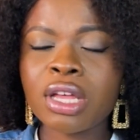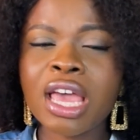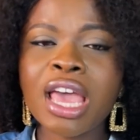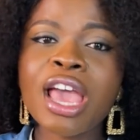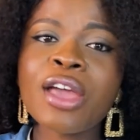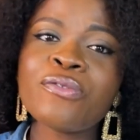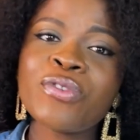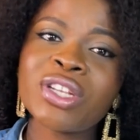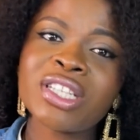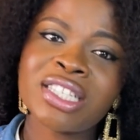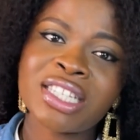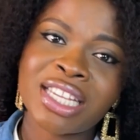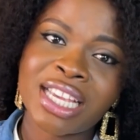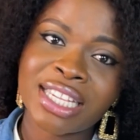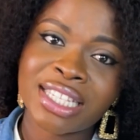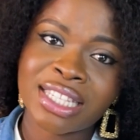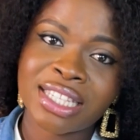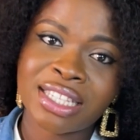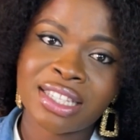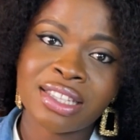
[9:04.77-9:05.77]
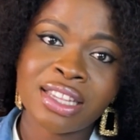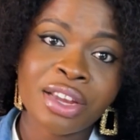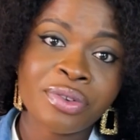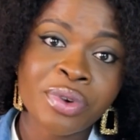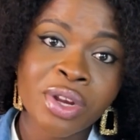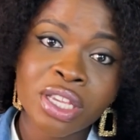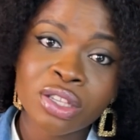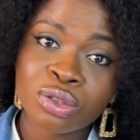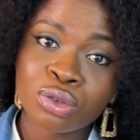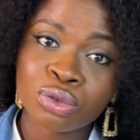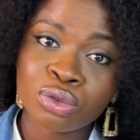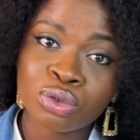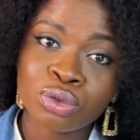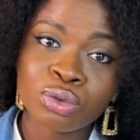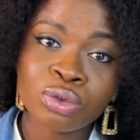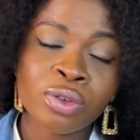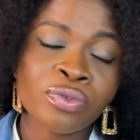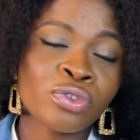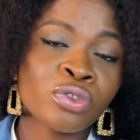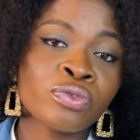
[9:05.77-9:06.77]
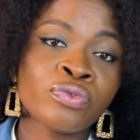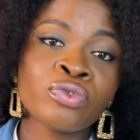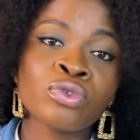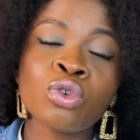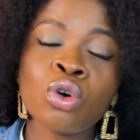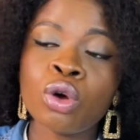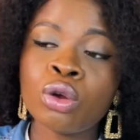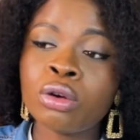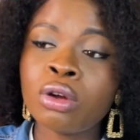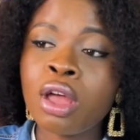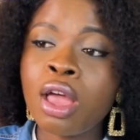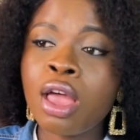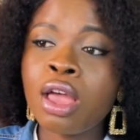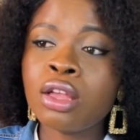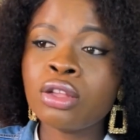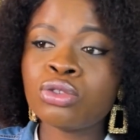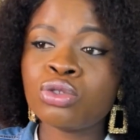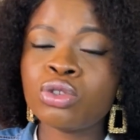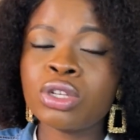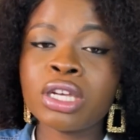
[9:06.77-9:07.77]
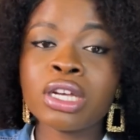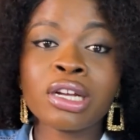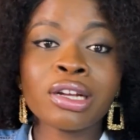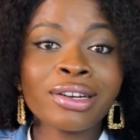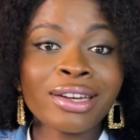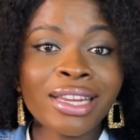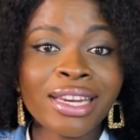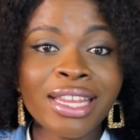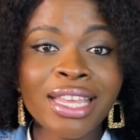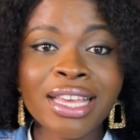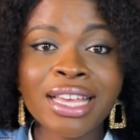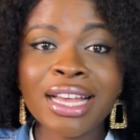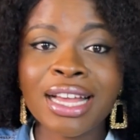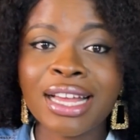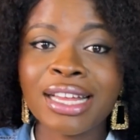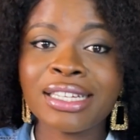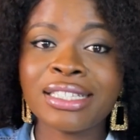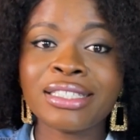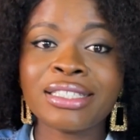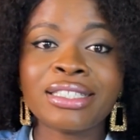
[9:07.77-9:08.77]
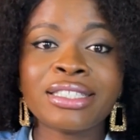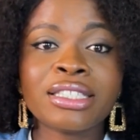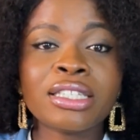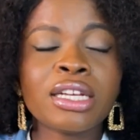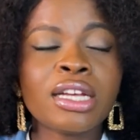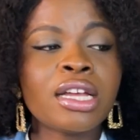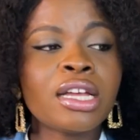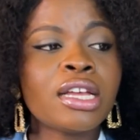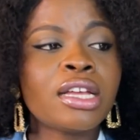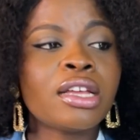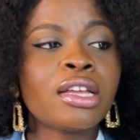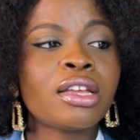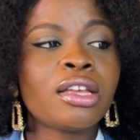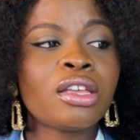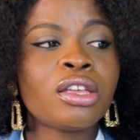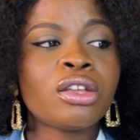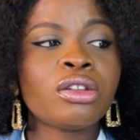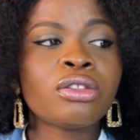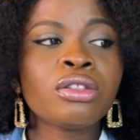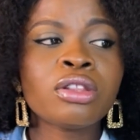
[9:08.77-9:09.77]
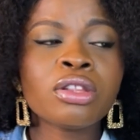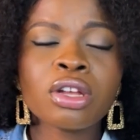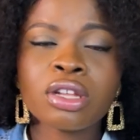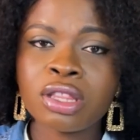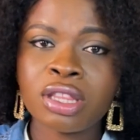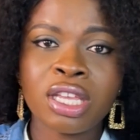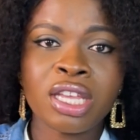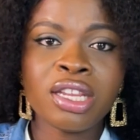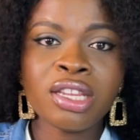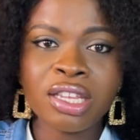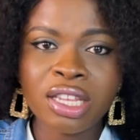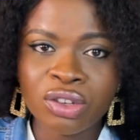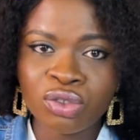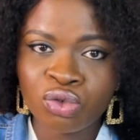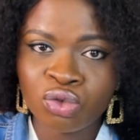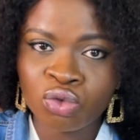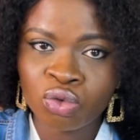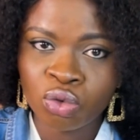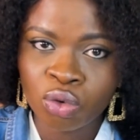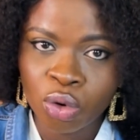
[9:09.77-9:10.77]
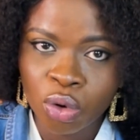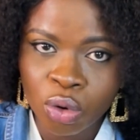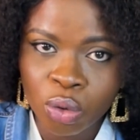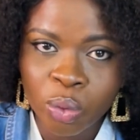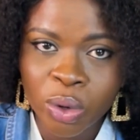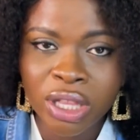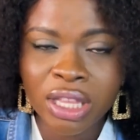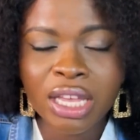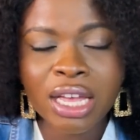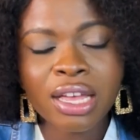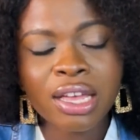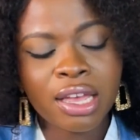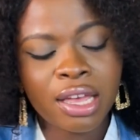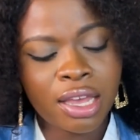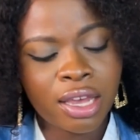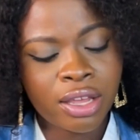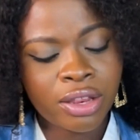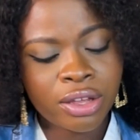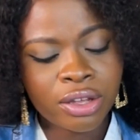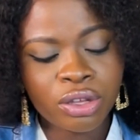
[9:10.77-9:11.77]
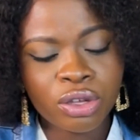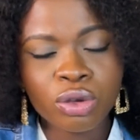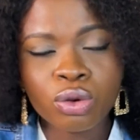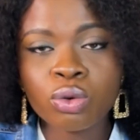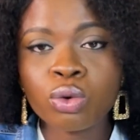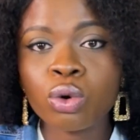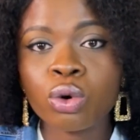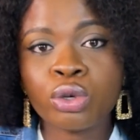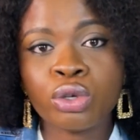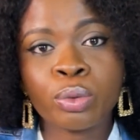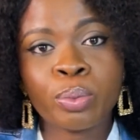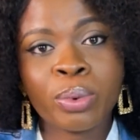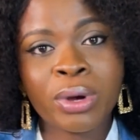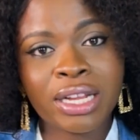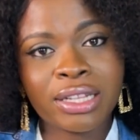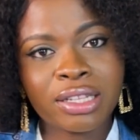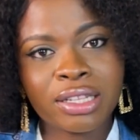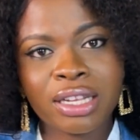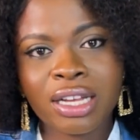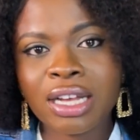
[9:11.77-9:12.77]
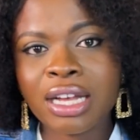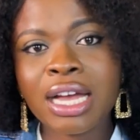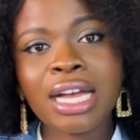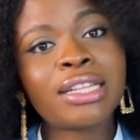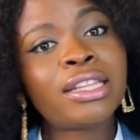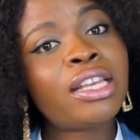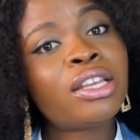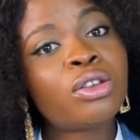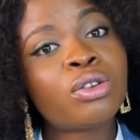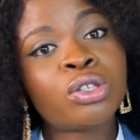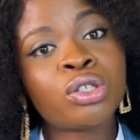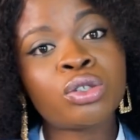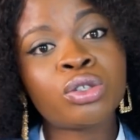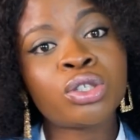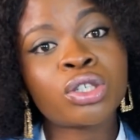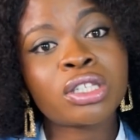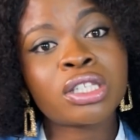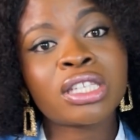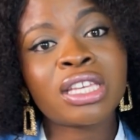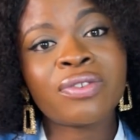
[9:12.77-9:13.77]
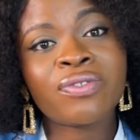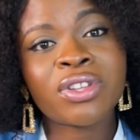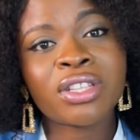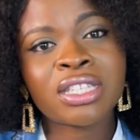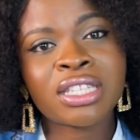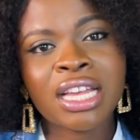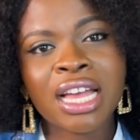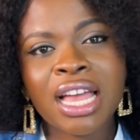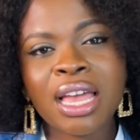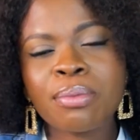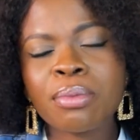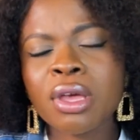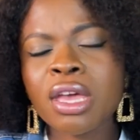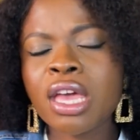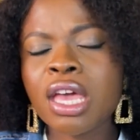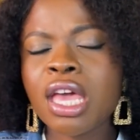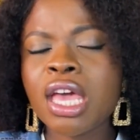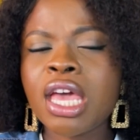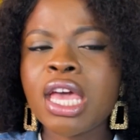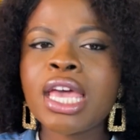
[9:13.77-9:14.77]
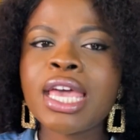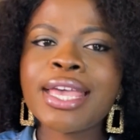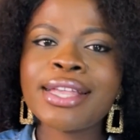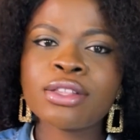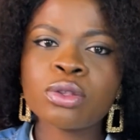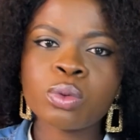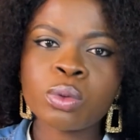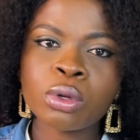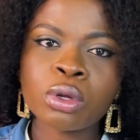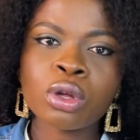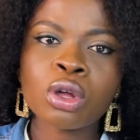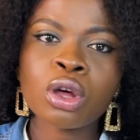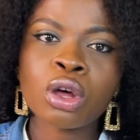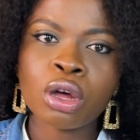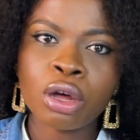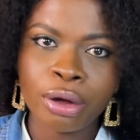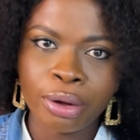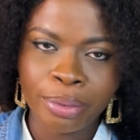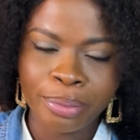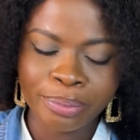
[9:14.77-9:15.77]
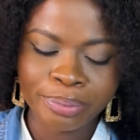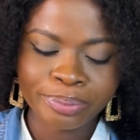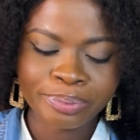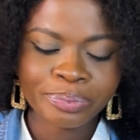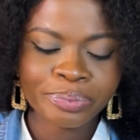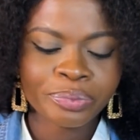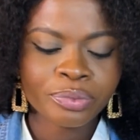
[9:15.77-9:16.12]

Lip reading: every test there is to do, if you've gone to the clinic and nothing is wrong with either you or your partner, I think you should just give it time. It will come.